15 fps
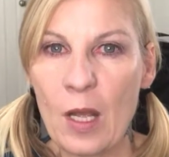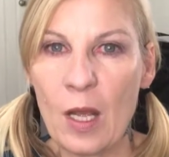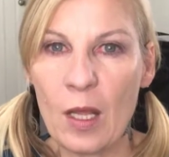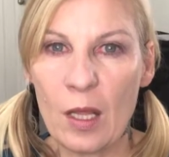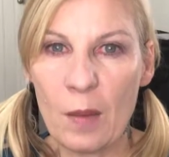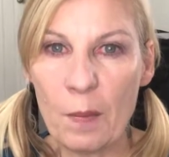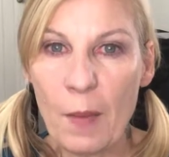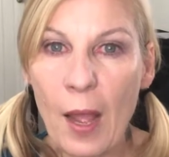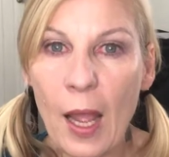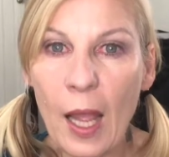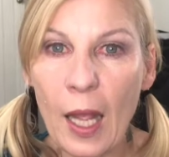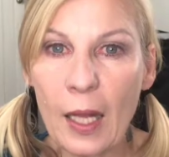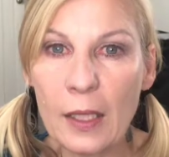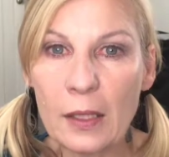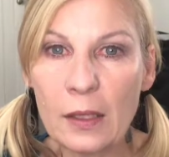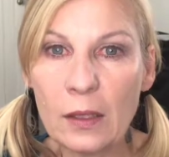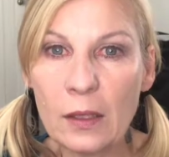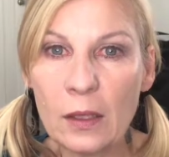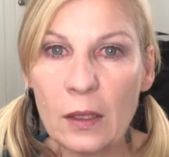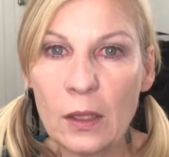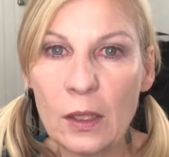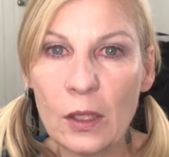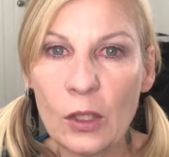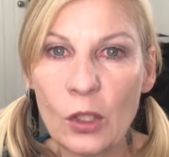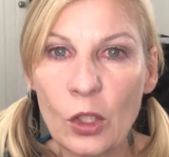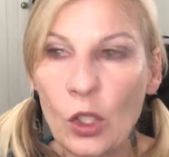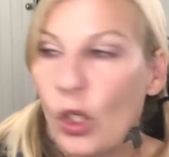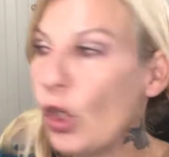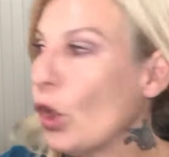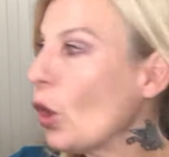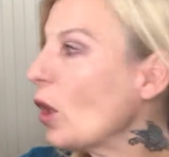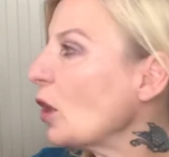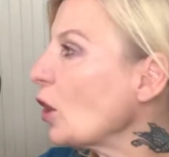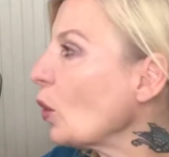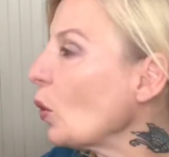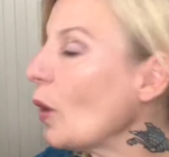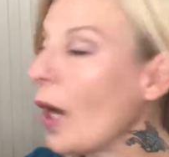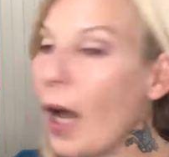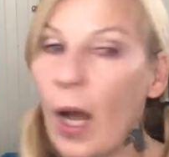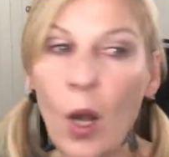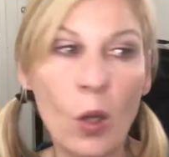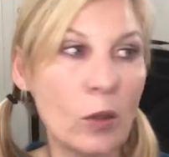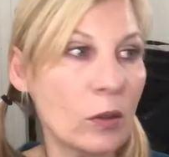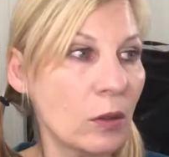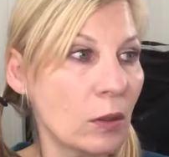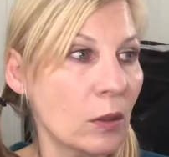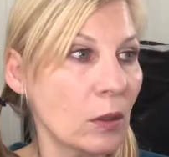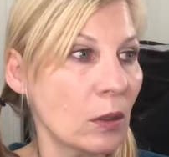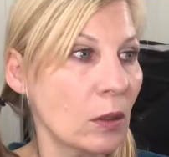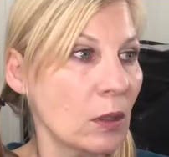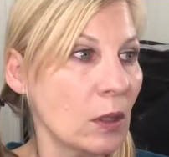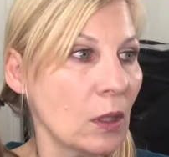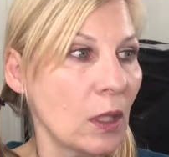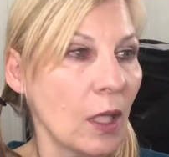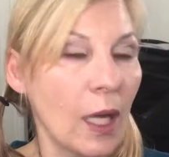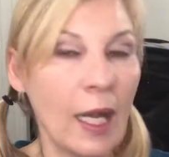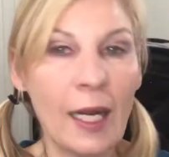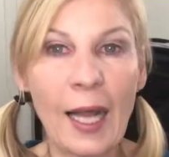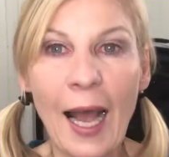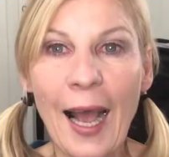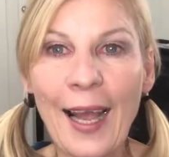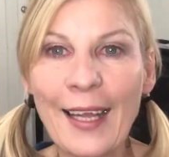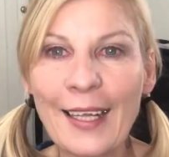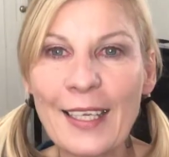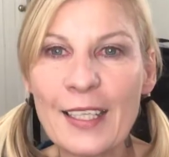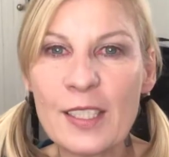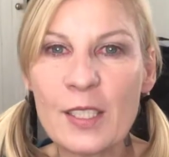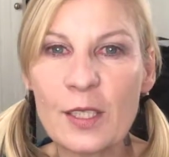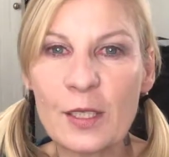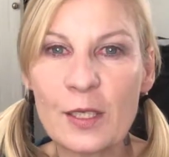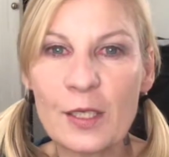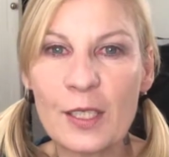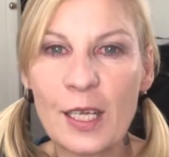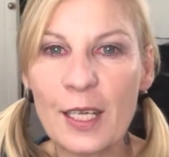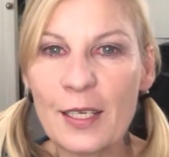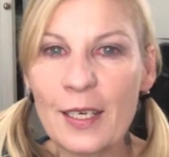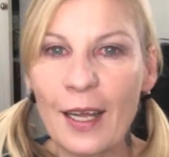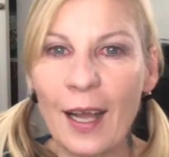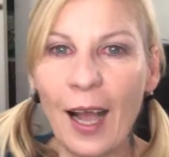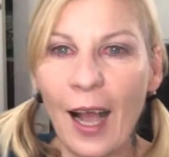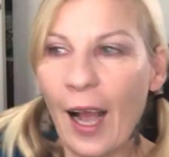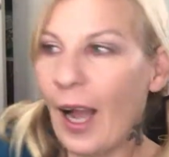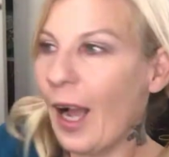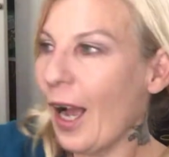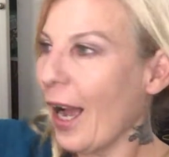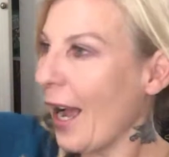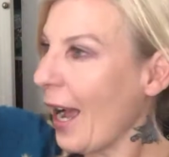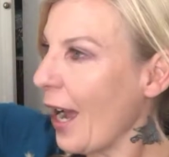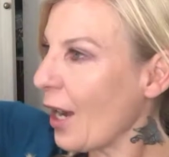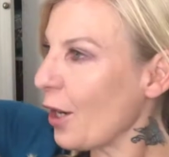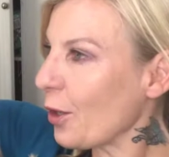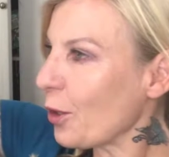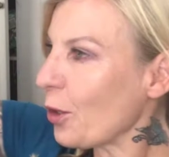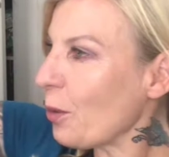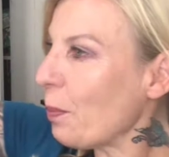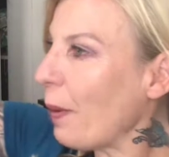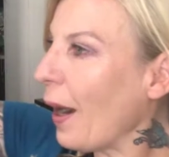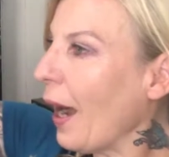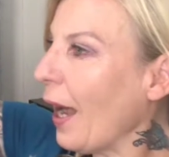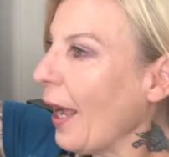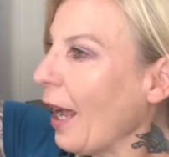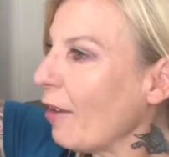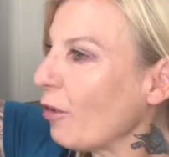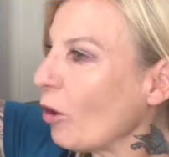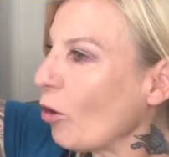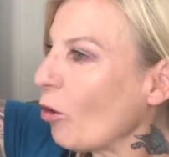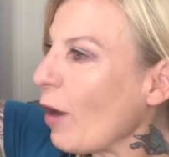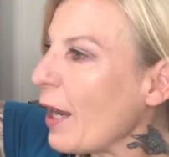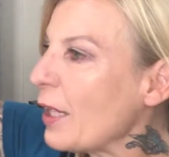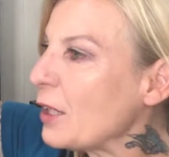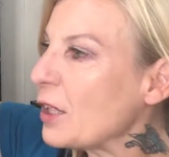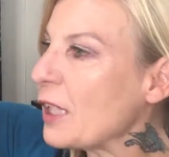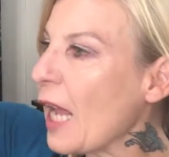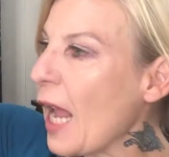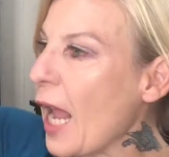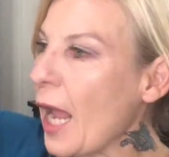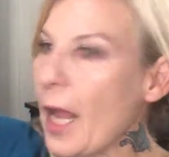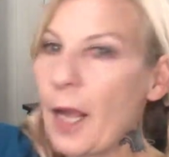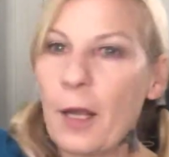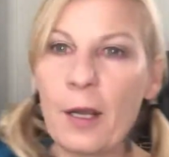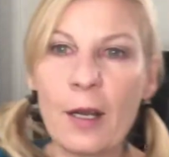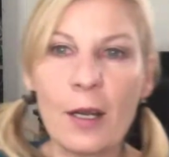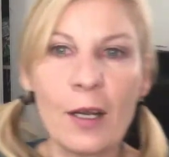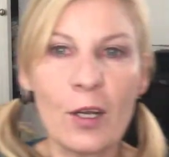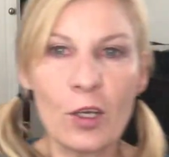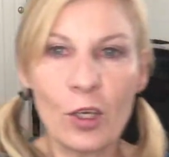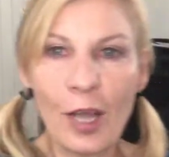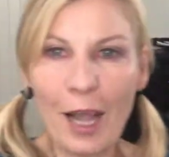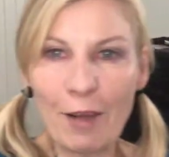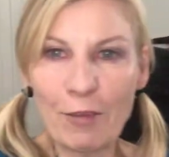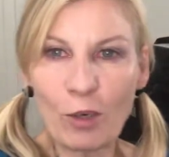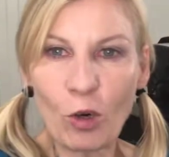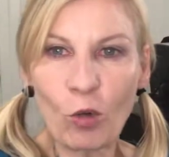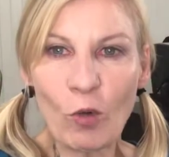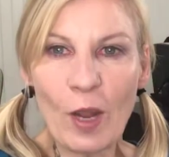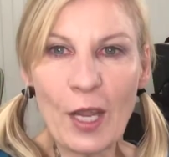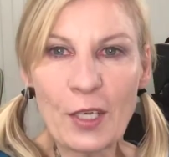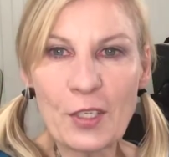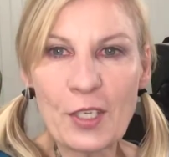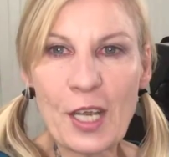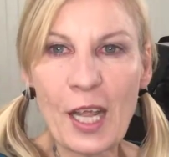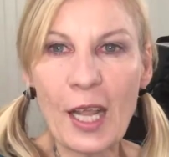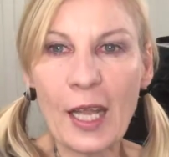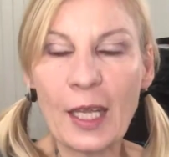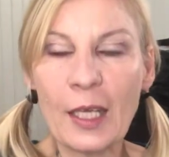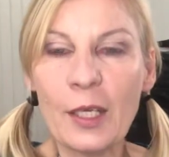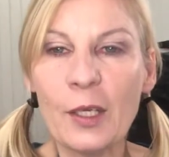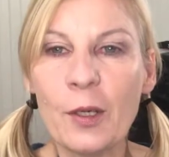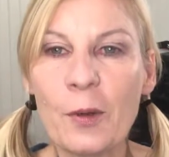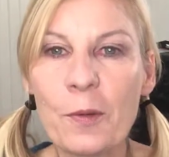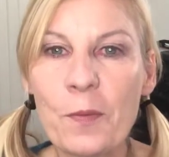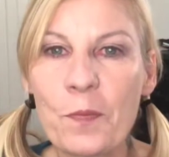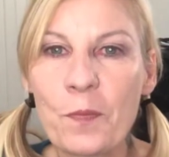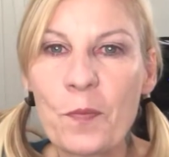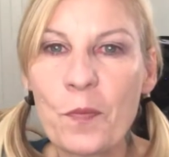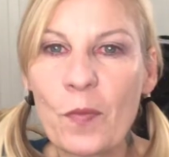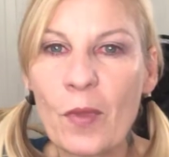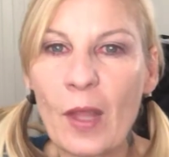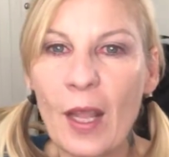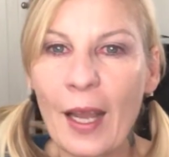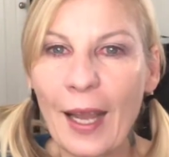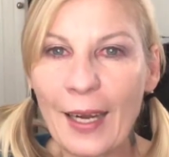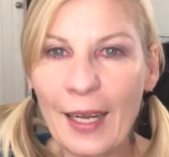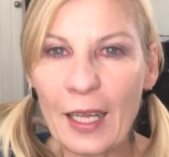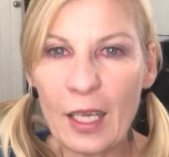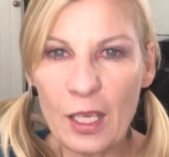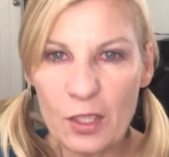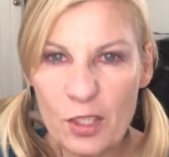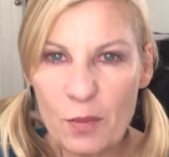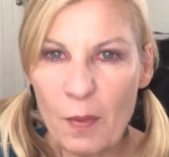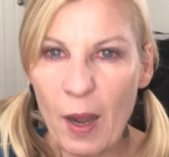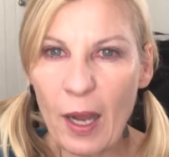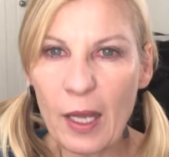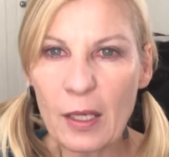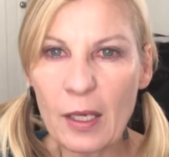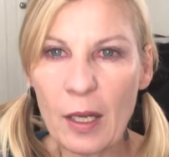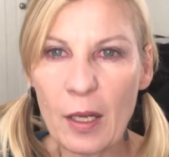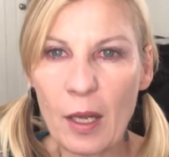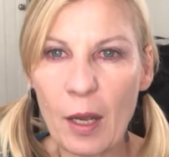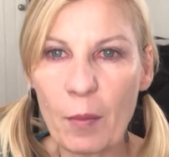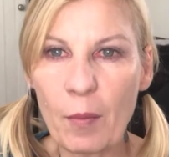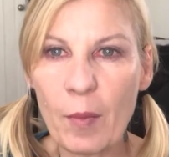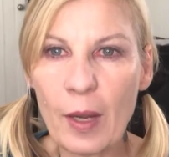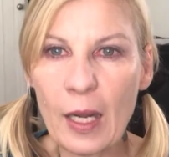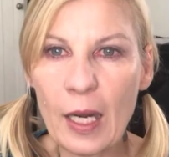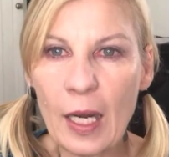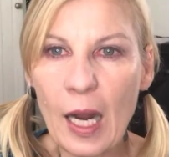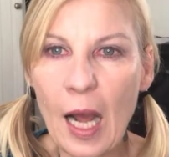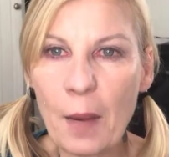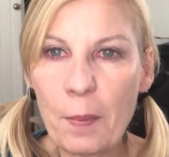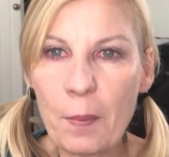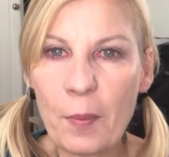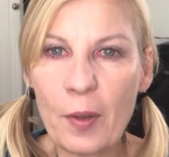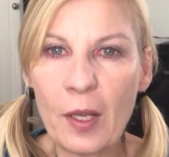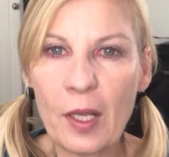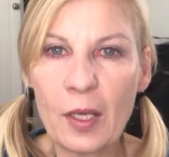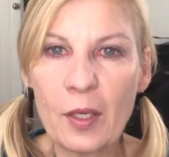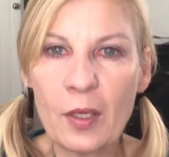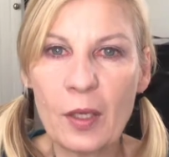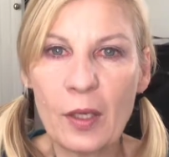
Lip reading: The man looked around and I instantly said, "Goodbye, have a great day, have a great day." And I smiled, I made it upbeat.